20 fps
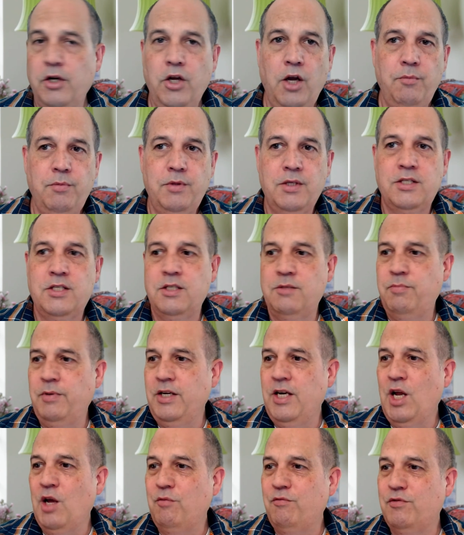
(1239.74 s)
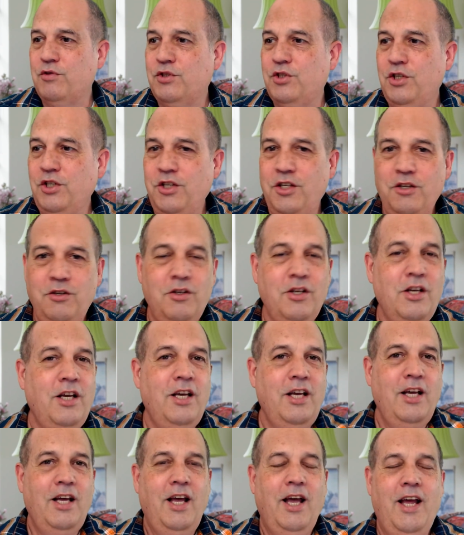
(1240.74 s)
hope this has been helpful to you.
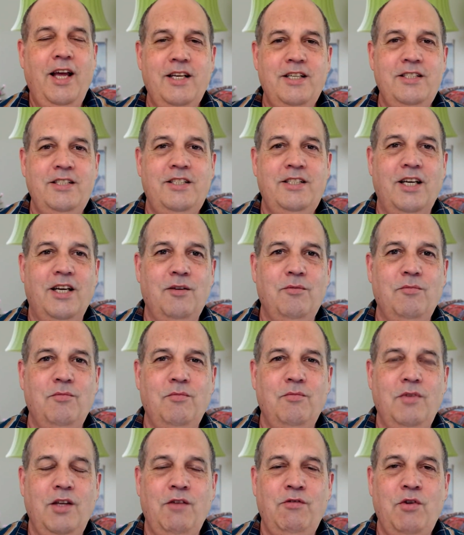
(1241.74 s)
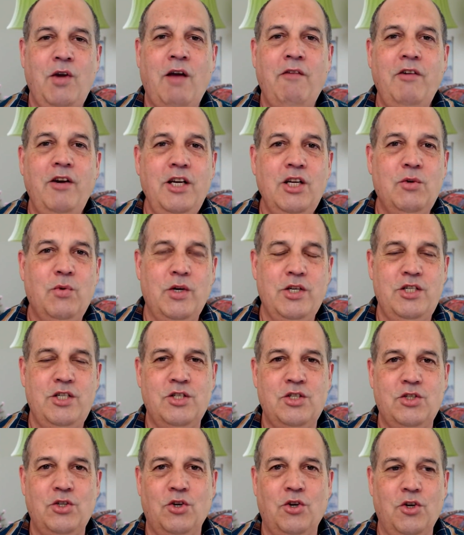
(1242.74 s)
And if you have any
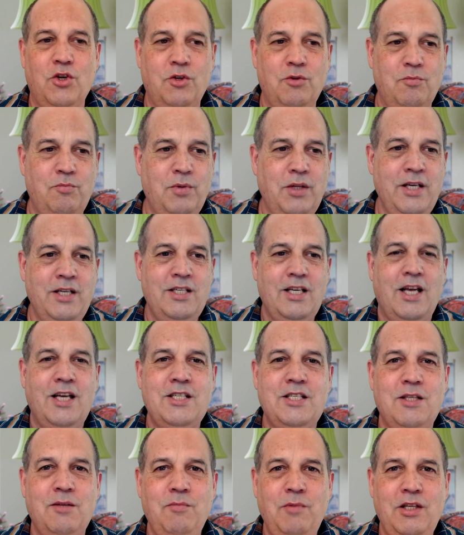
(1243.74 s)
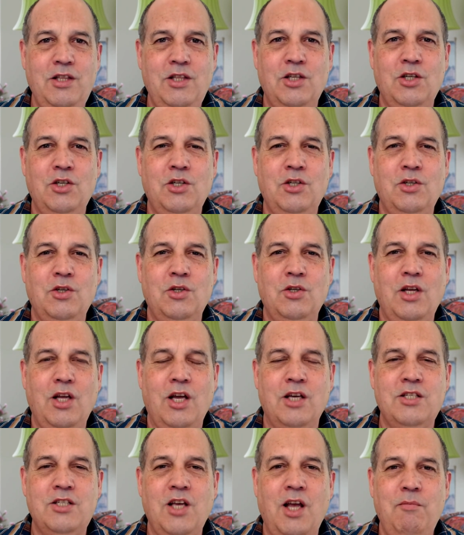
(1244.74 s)
questions at all, please ask them in the
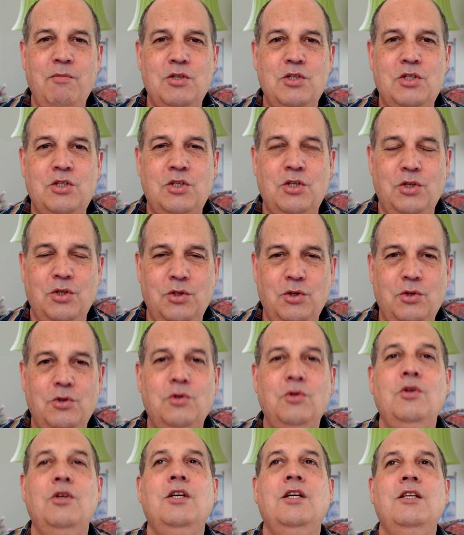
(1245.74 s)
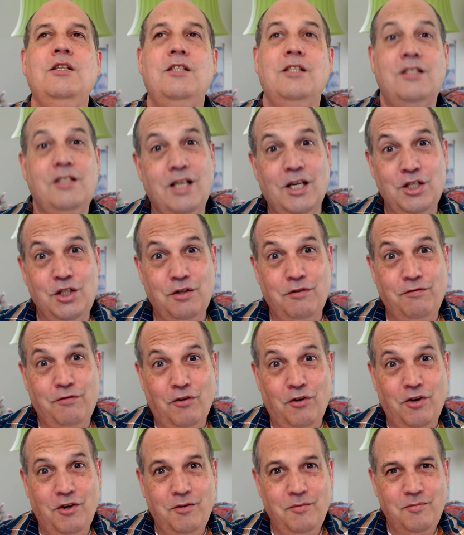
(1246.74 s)
assignment to discussion
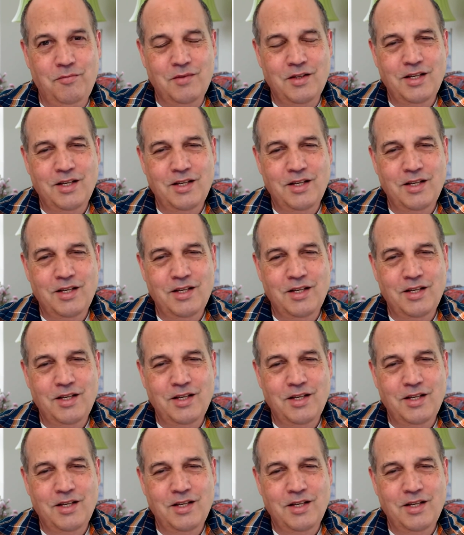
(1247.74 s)
forum,